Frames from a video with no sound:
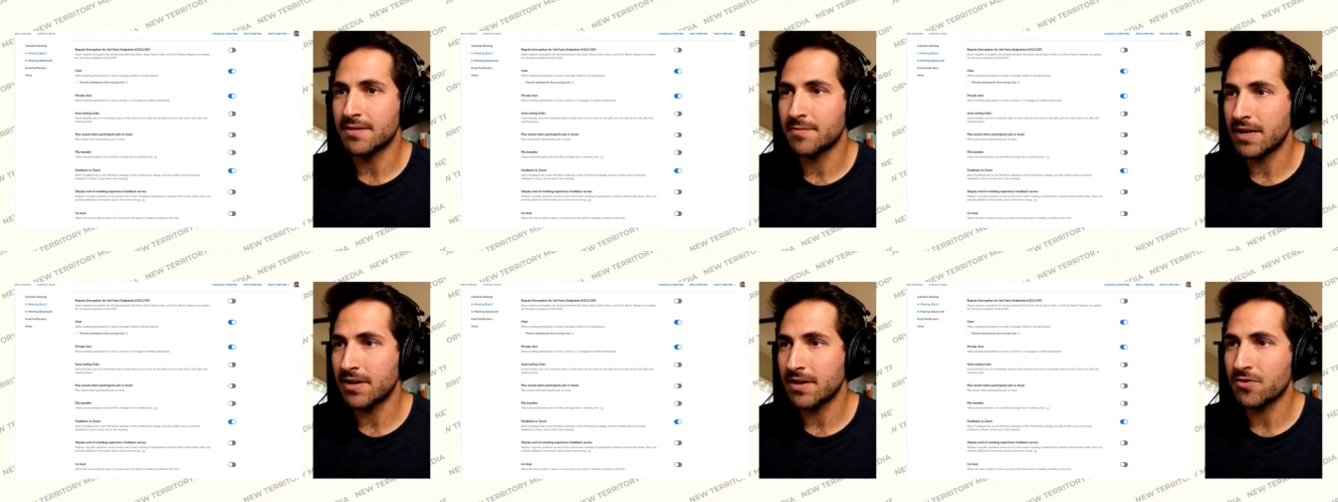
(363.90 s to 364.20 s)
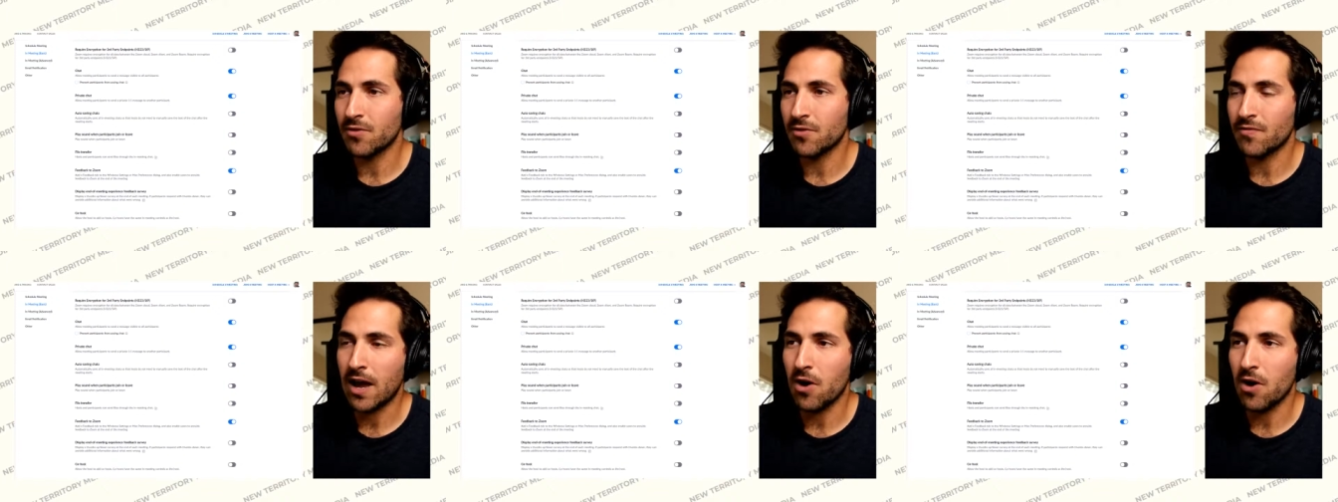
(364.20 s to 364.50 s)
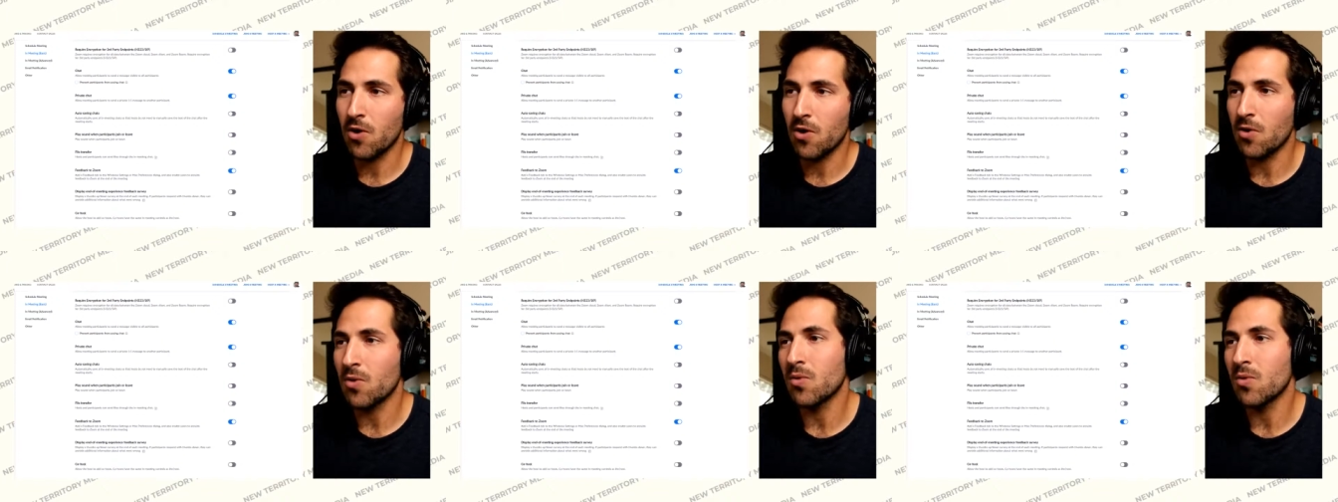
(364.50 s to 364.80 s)
depending sort of
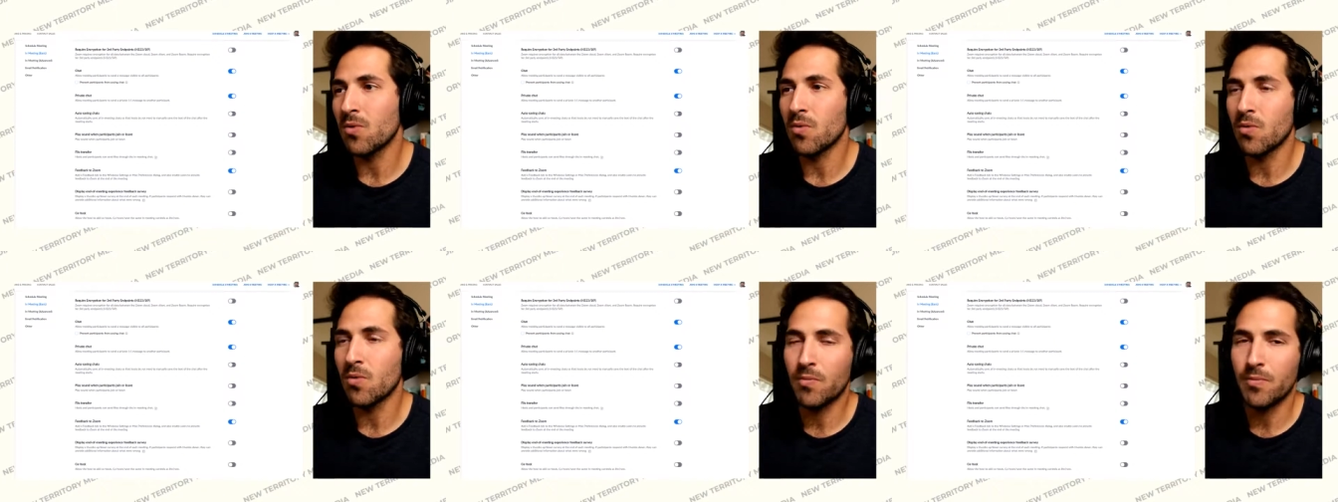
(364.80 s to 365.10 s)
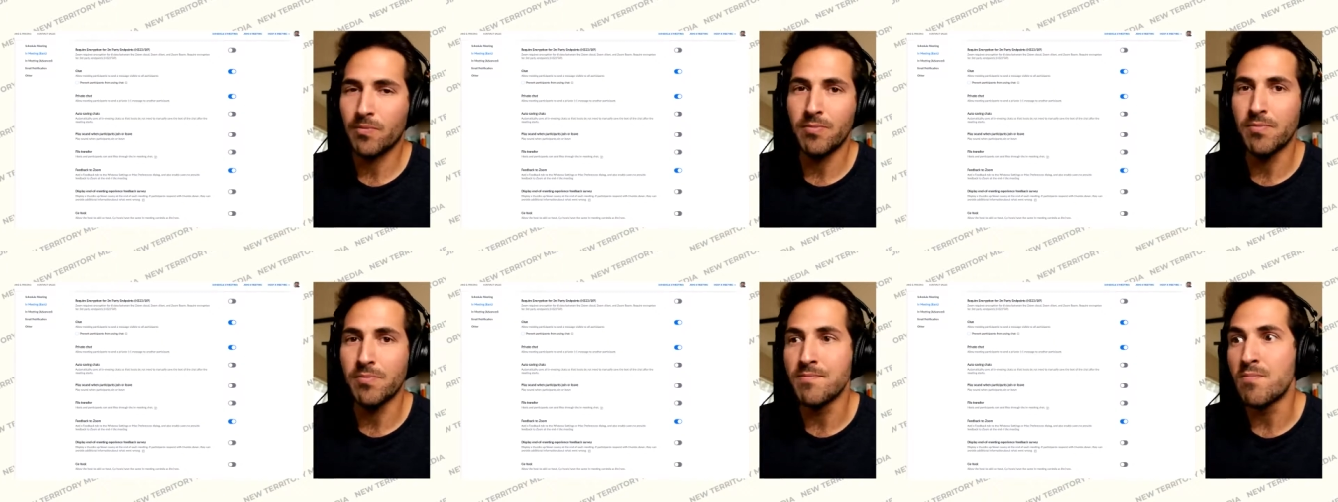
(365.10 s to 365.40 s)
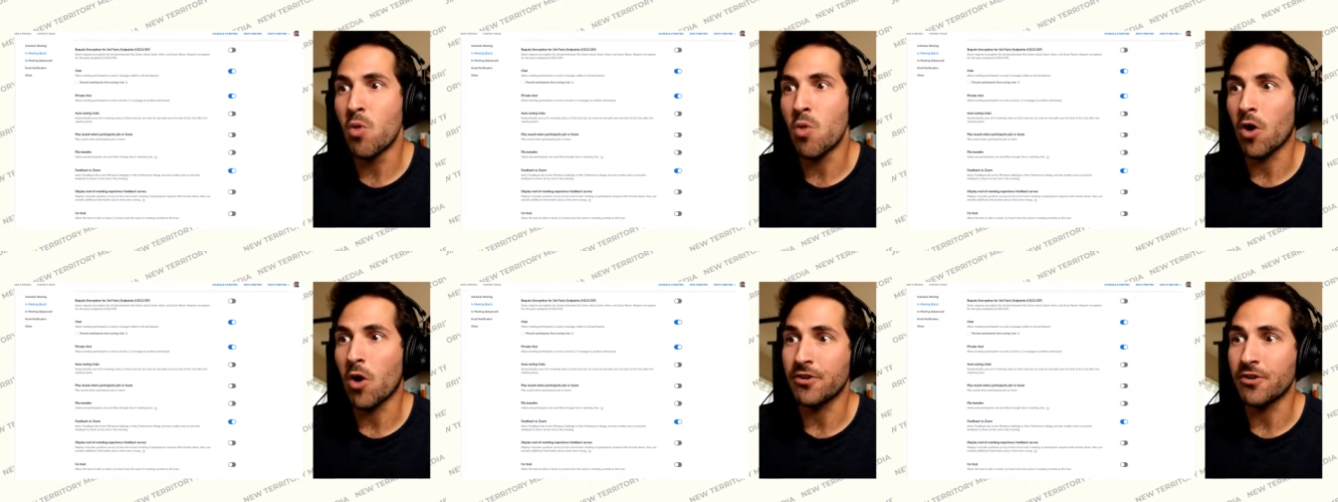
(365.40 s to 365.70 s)
how
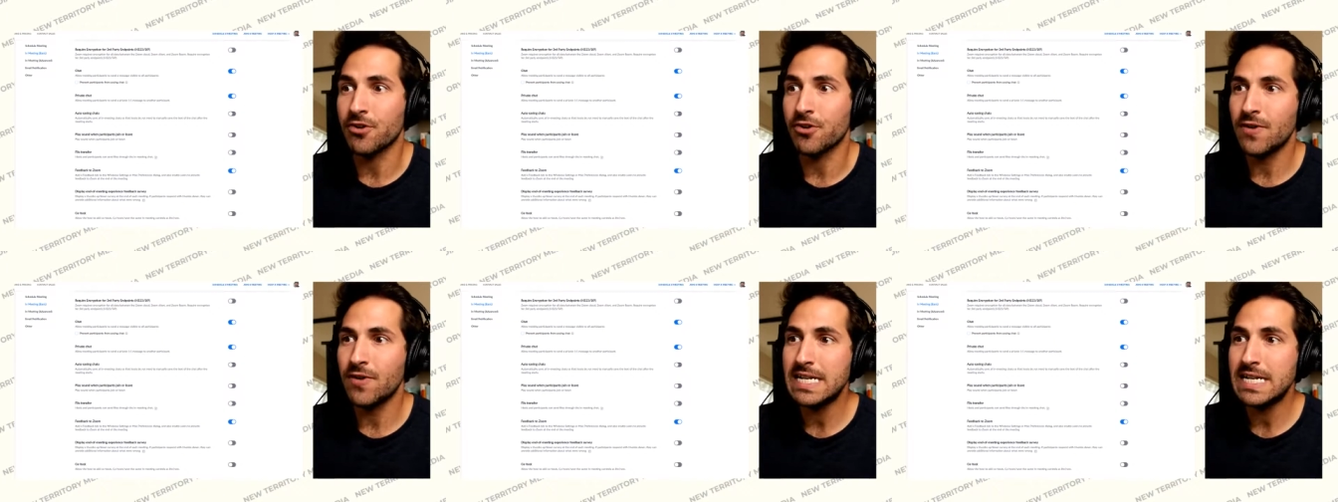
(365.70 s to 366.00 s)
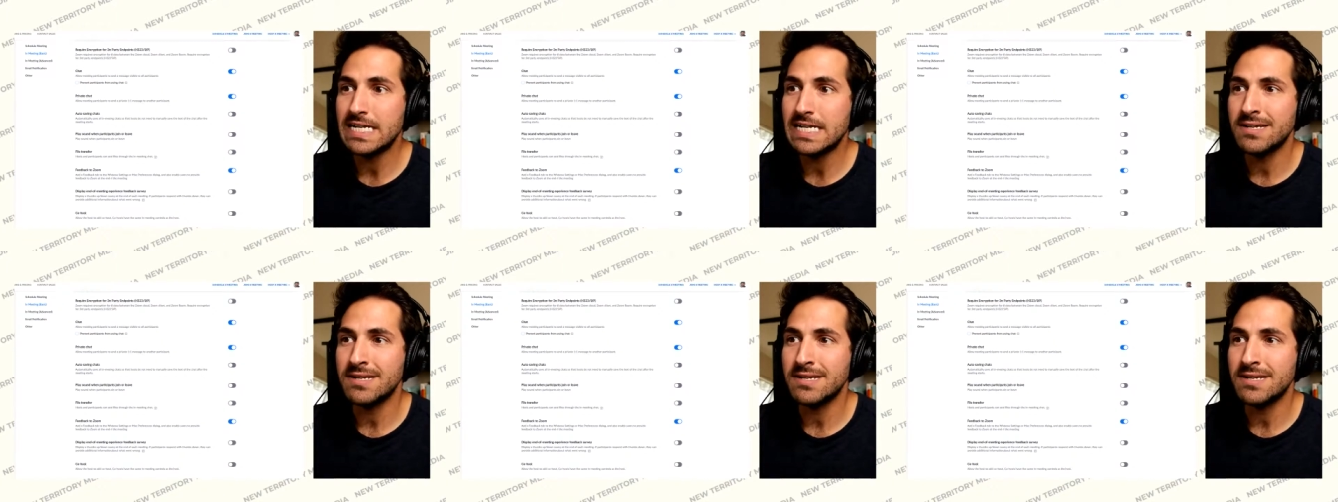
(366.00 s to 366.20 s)
large your event